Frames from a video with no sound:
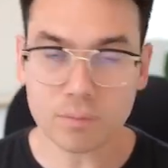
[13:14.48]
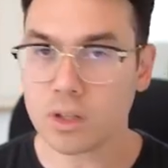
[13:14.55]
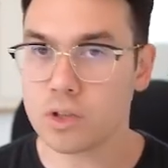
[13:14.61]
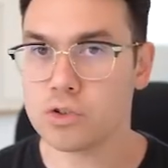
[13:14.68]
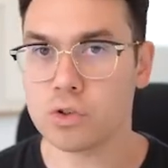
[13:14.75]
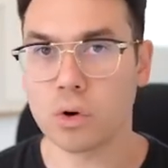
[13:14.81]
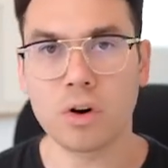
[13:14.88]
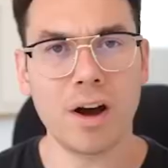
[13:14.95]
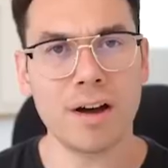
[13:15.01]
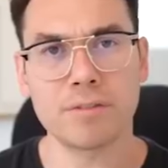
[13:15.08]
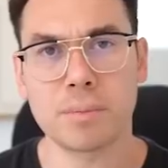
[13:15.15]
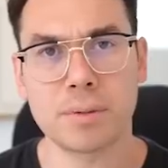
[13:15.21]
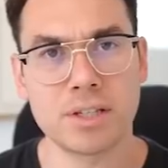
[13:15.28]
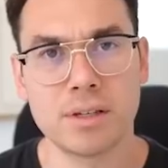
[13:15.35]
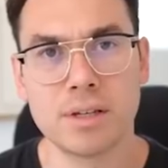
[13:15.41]
So I don't have to
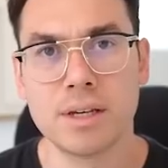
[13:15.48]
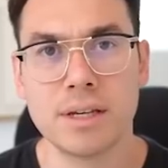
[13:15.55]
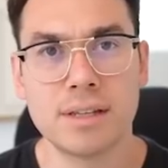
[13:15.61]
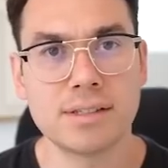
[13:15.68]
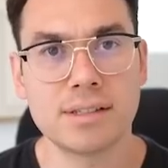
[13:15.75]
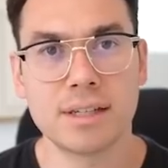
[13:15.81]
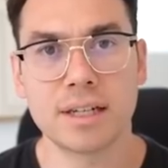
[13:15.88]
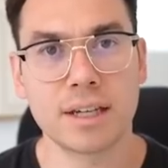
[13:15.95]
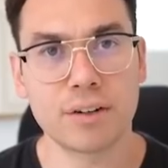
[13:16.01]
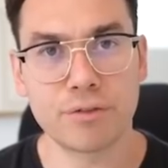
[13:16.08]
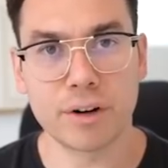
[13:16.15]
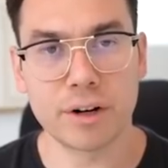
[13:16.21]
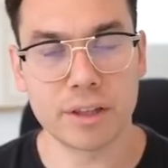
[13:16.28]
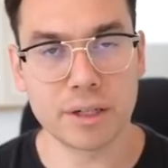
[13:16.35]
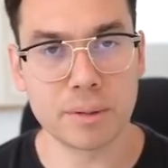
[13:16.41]
be sitting in
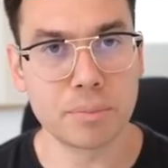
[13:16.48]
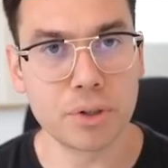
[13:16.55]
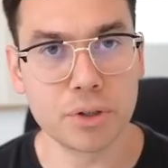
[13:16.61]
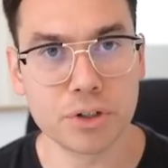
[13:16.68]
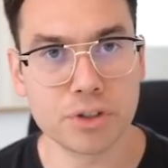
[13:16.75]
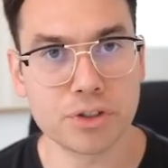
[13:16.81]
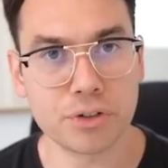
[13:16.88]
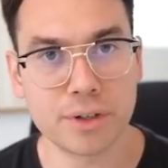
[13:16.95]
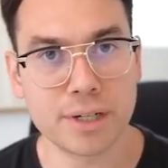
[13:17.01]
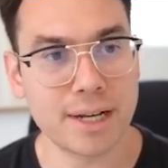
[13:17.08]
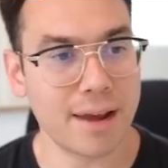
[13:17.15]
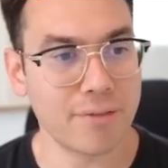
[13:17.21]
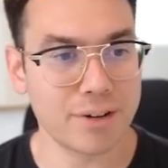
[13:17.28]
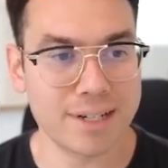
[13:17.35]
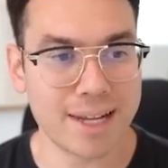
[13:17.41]
front of the computer screen
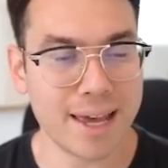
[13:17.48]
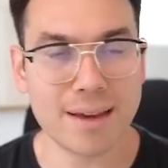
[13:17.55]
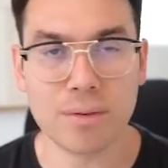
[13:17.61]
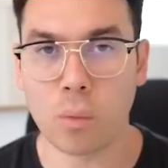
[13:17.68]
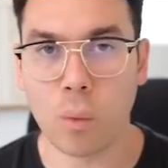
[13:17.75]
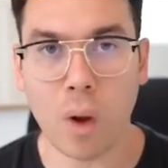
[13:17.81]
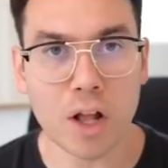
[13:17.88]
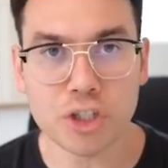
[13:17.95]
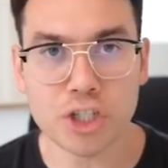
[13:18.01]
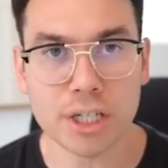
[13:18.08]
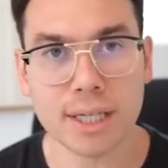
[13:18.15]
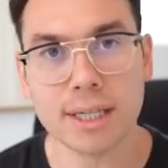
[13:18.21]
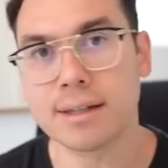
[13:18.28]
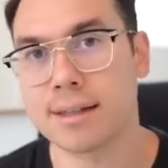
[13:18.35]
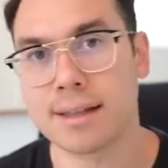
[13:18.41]
every day watching
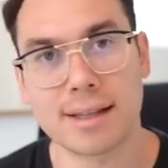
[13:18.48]
it.